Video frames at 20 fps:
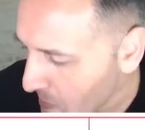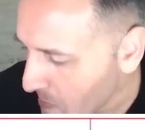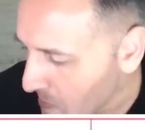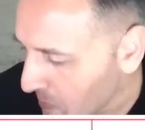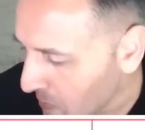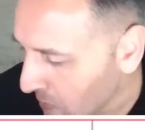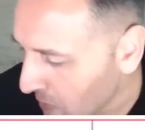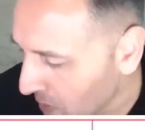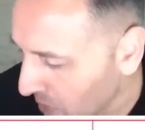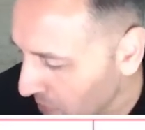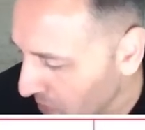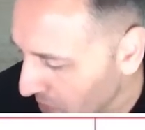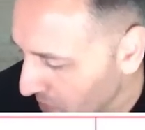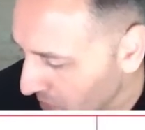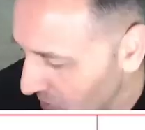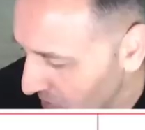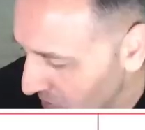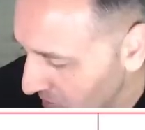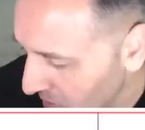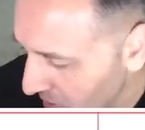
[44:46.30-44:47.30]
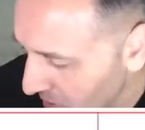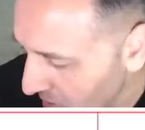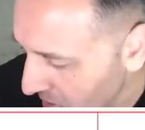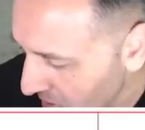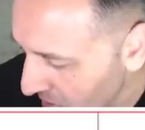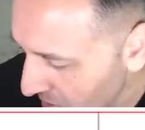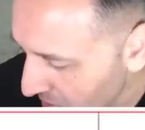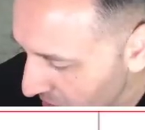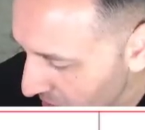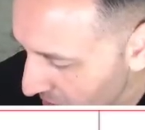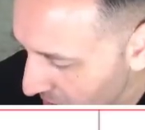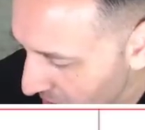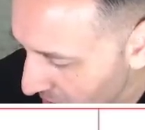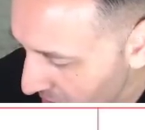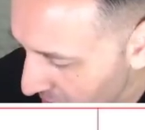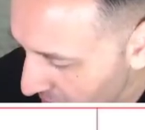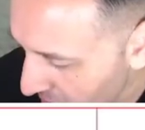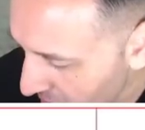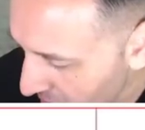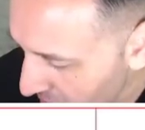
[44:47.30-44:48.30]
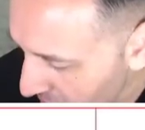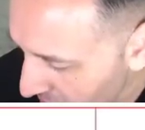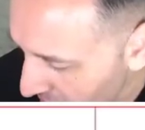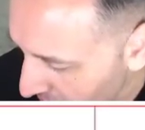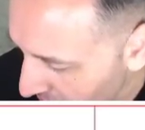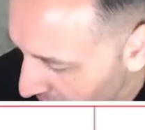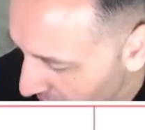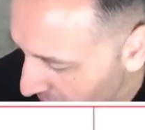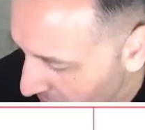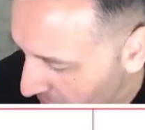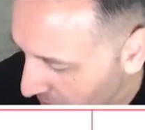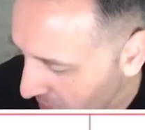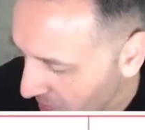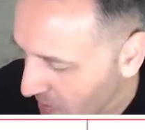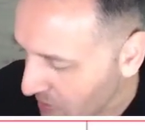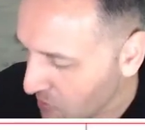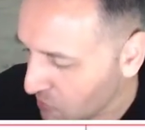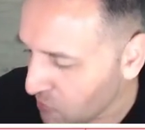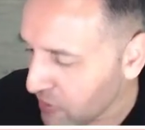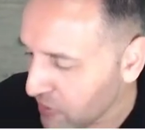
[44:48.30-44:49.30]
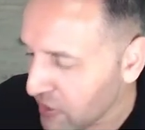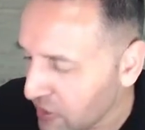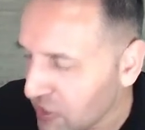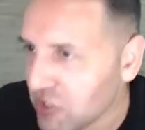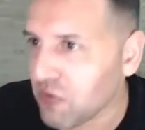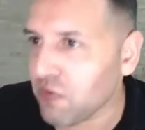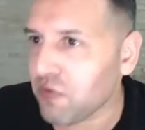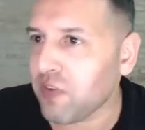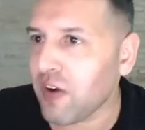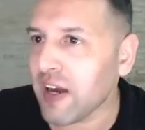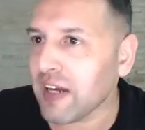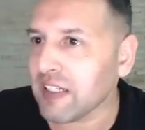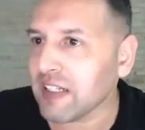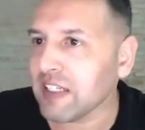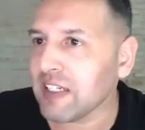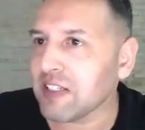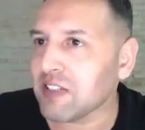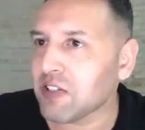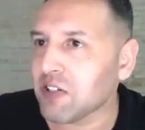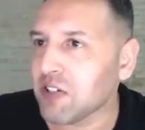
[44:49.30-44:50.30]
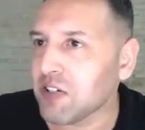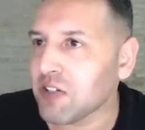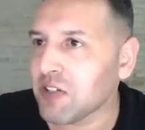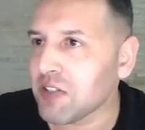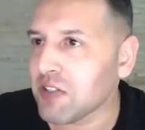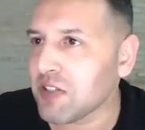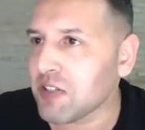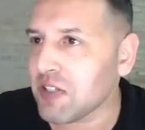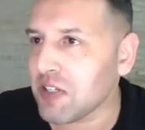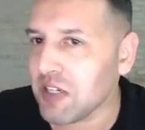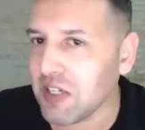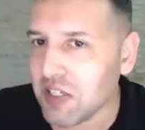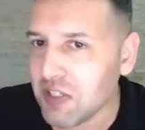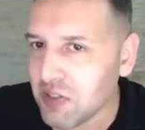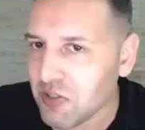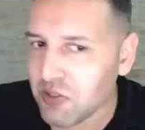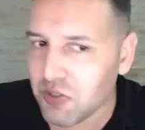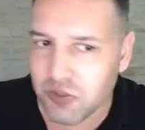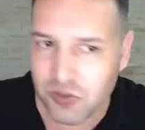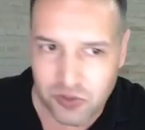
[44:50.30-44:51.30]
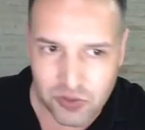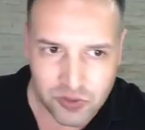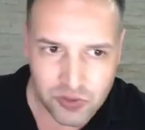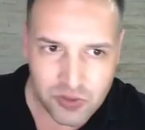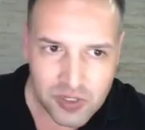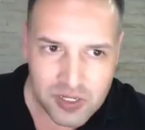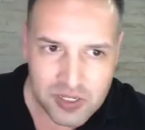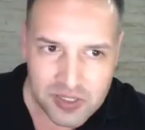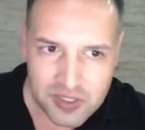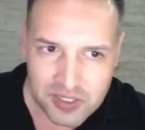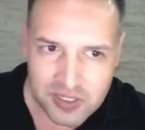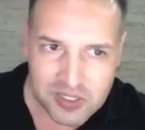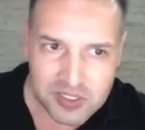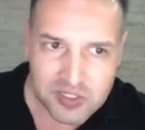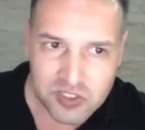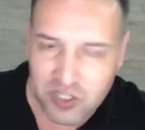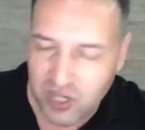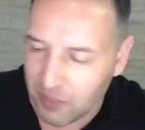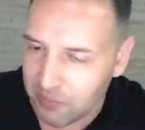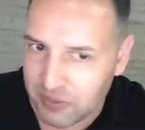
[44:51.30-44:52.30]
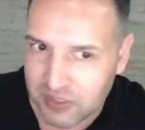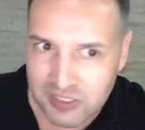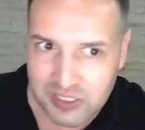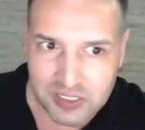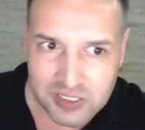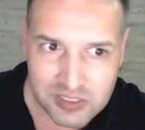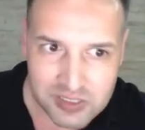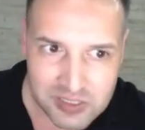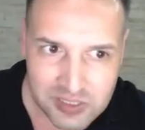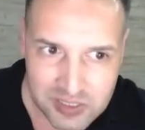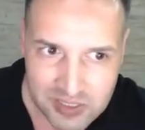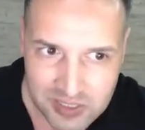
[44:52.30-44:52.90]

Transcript: So coming across there, there, there, there, which finally turns into the Japanese